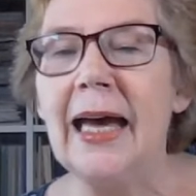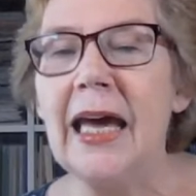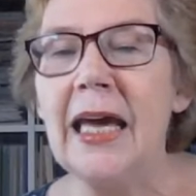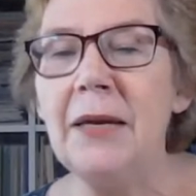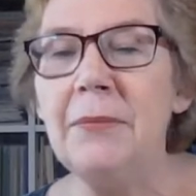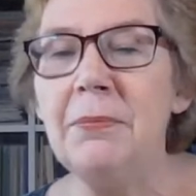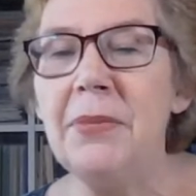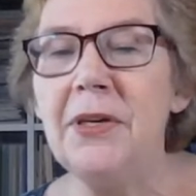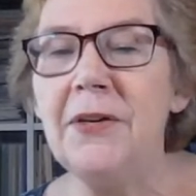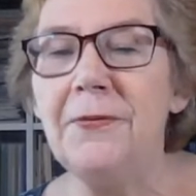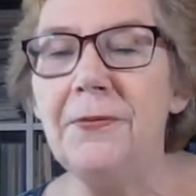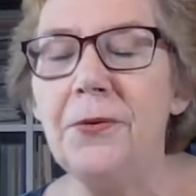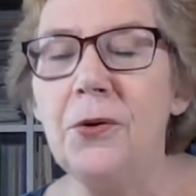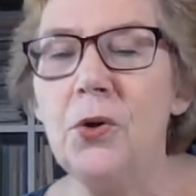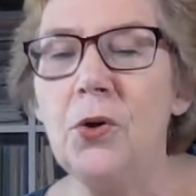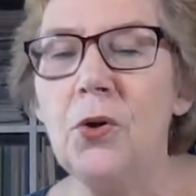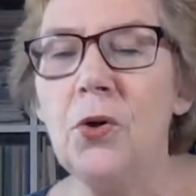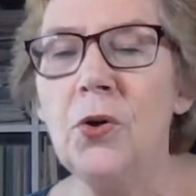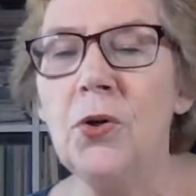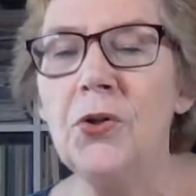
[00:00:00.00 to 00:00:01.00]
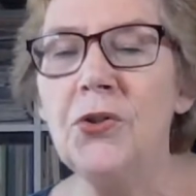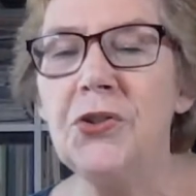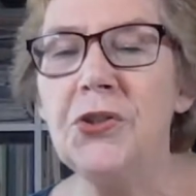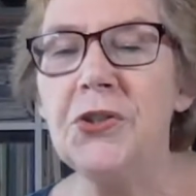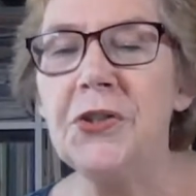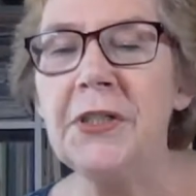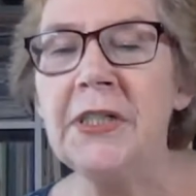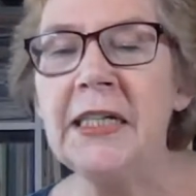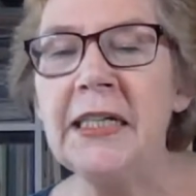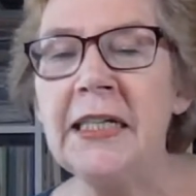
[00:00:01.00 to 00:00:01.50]
aim before,
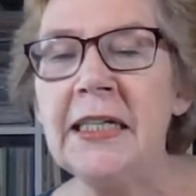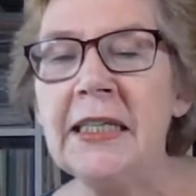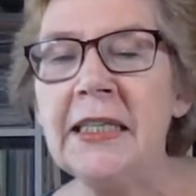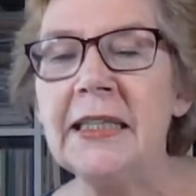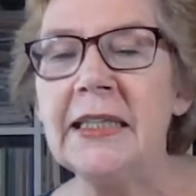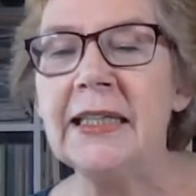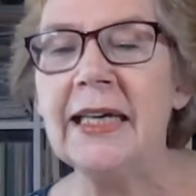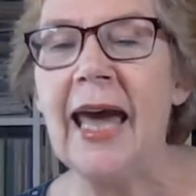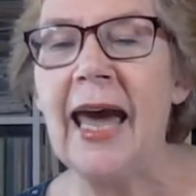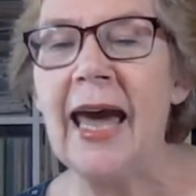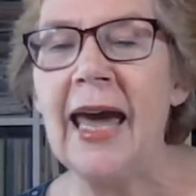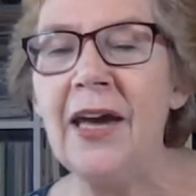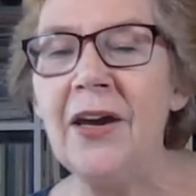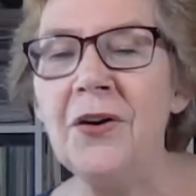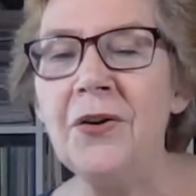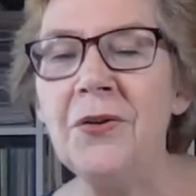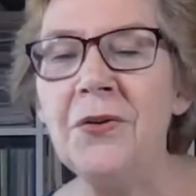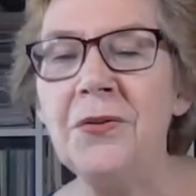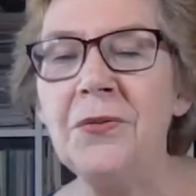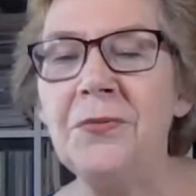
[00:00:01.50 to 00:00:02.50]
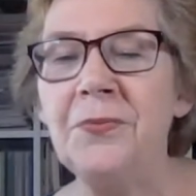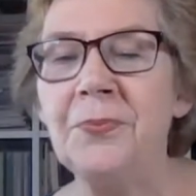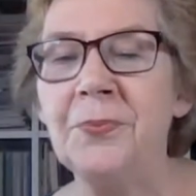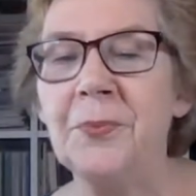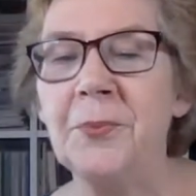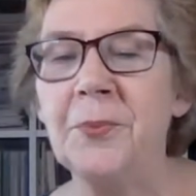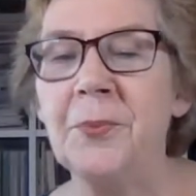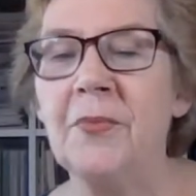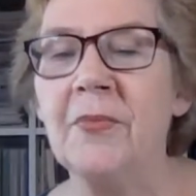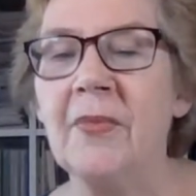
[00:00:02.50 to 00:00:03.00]
Judith, Gail.
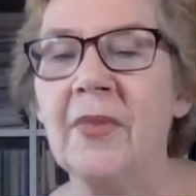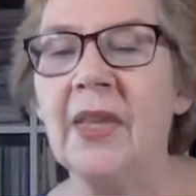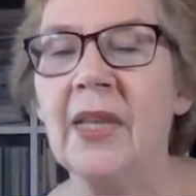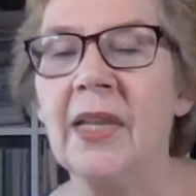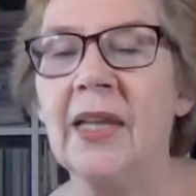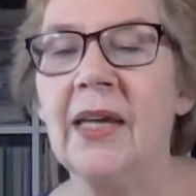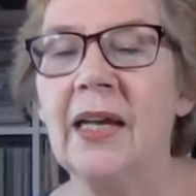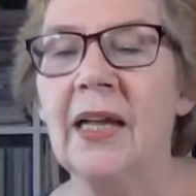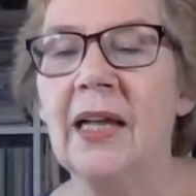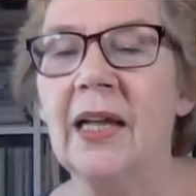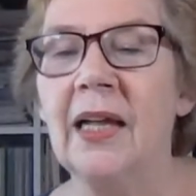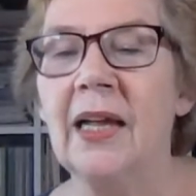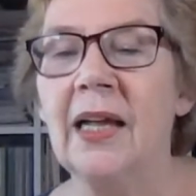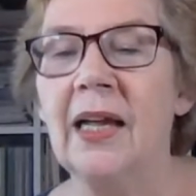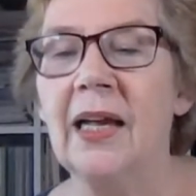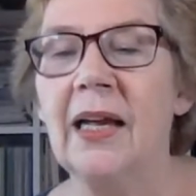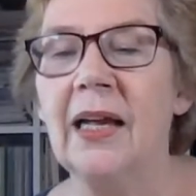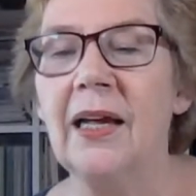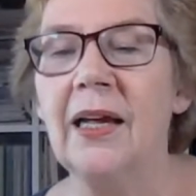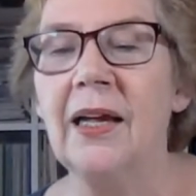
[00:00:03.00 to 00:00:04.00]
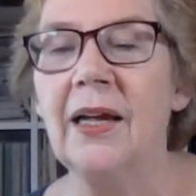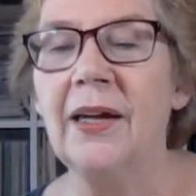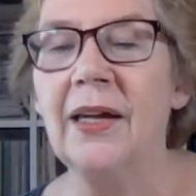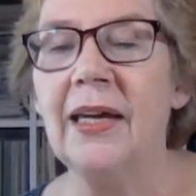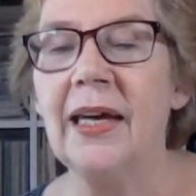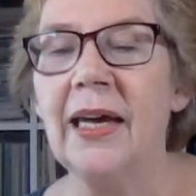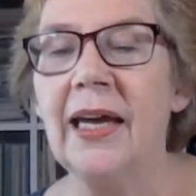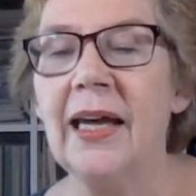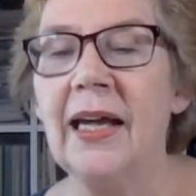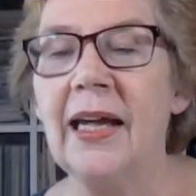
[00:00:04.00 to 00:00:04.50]

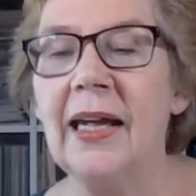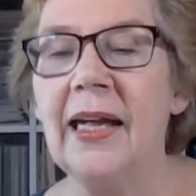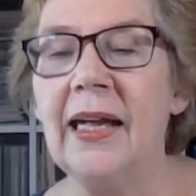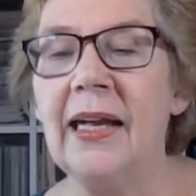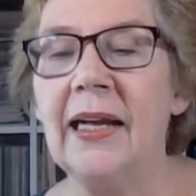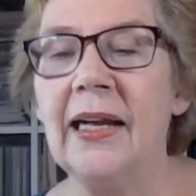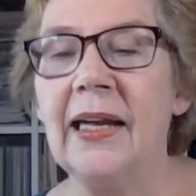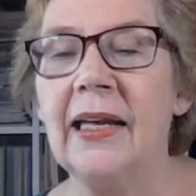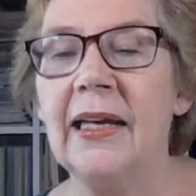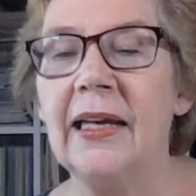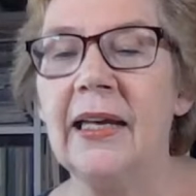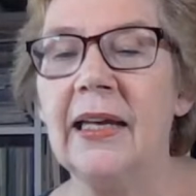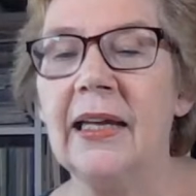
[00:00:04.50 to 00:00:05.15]
Okay.